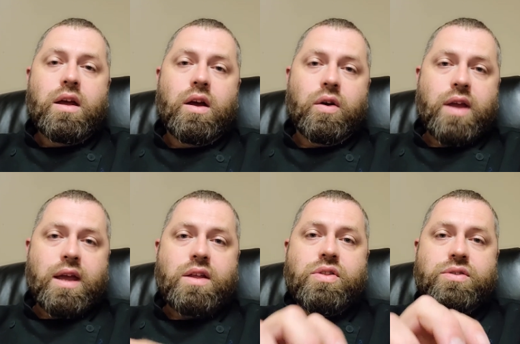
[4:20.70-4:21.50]

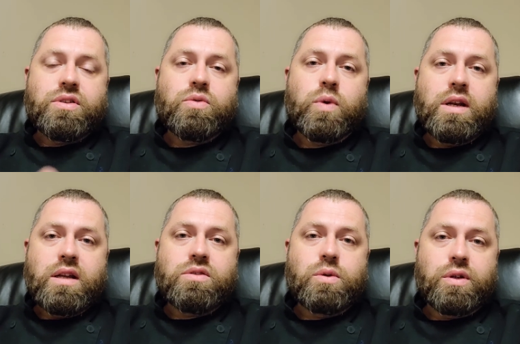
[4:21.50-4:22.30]
Okay, and this is when
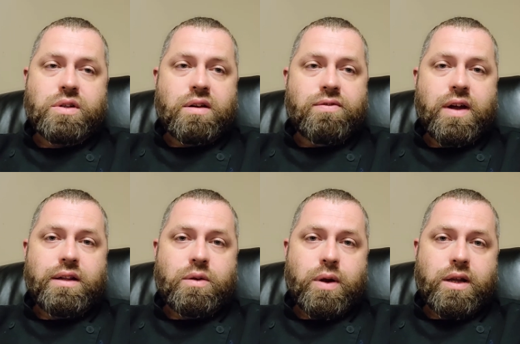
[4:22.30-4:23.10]
Israel is going to
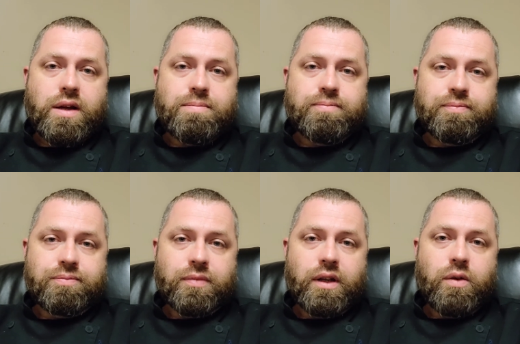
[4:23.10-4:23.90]
finally wake up.
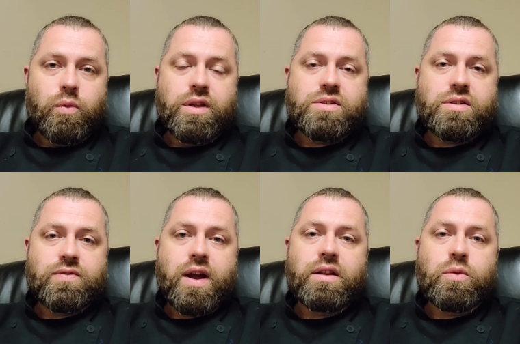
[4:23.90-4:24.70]
This is
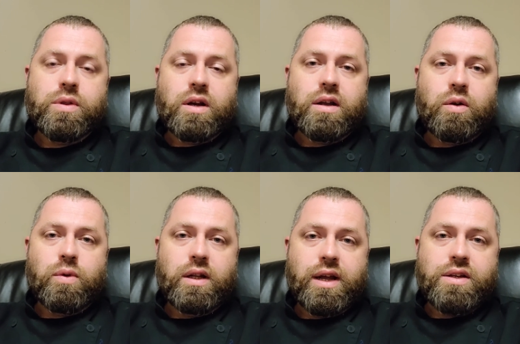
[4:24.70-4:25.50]
finally when they're going to
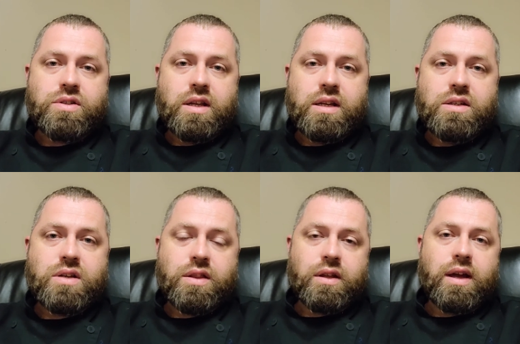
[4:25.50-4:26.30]
realize that he's
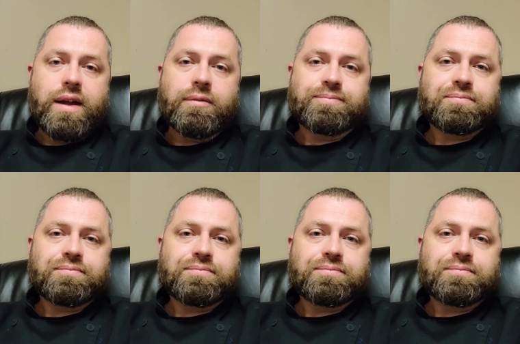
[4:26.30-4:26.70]
not the guy.